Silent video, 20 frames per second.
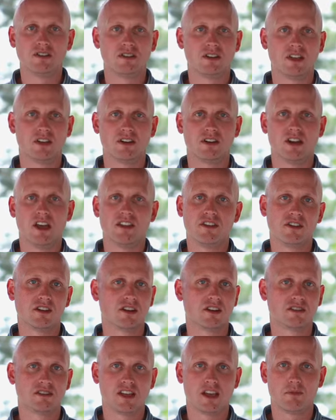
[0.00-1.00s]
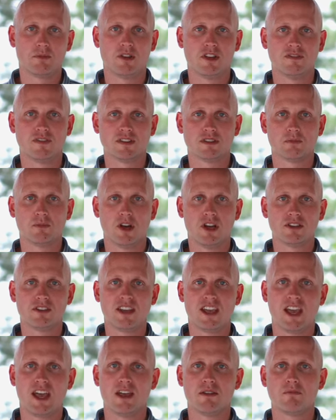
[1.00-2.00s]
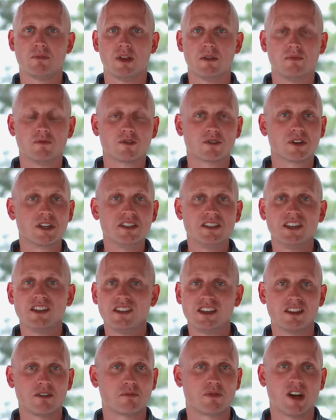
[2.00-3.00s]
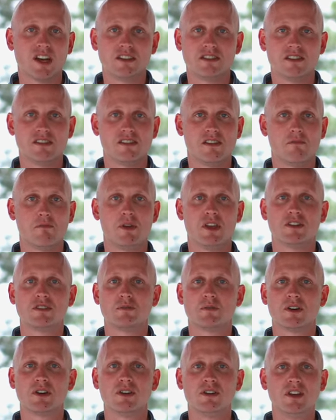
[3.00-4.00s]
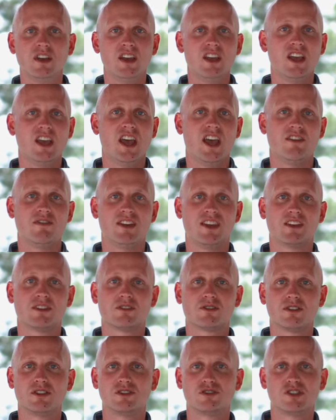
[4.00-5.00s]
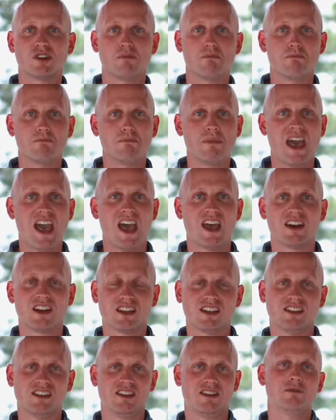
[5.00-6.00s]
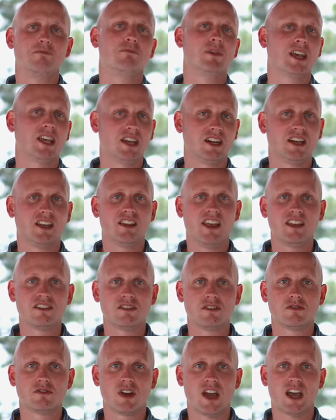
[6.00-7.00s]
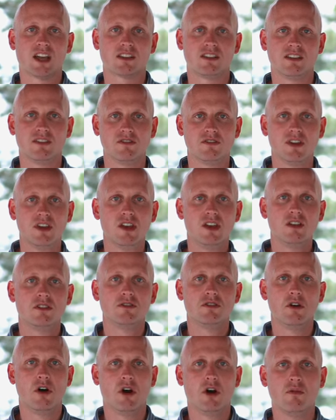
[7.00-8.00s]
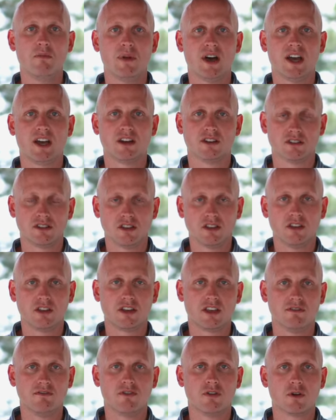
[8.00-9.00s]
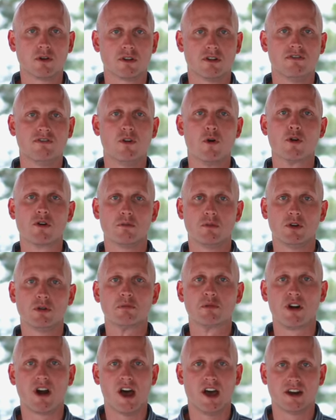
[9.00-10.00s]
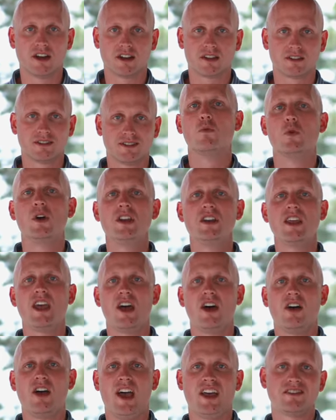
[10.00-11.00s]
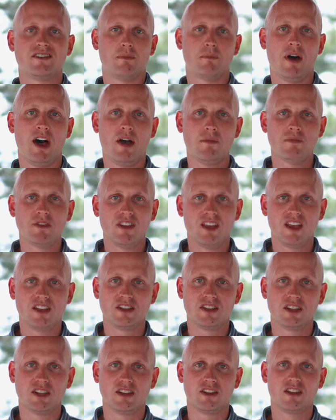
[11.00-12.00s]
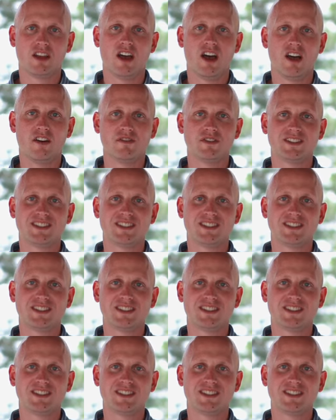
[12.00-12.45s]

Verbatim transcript: is another example of a small town, but recently the prices in Pittsboro have increased dramatically, making it less attractive to homebuyers looking for an affordable product. Wendell has a population of